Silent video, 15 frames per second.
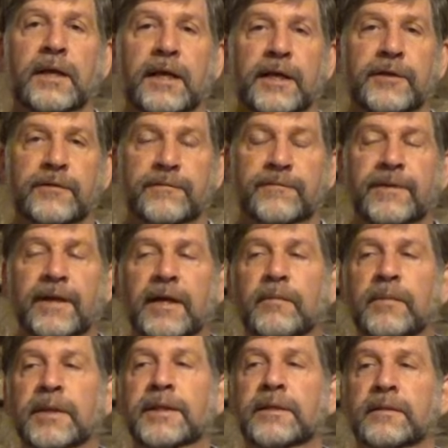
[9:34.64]
and your
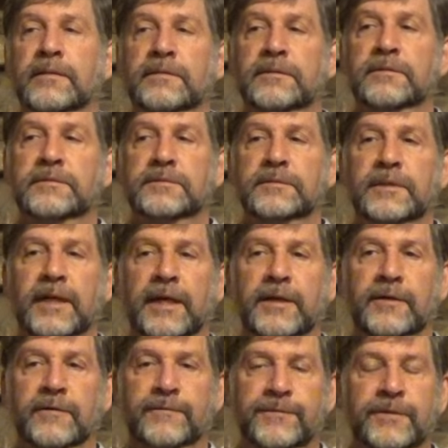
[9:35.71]
family and
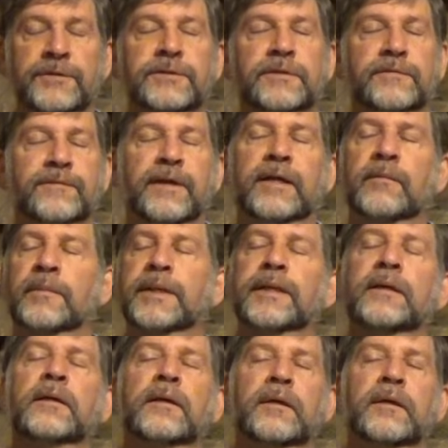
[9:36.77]
your future family,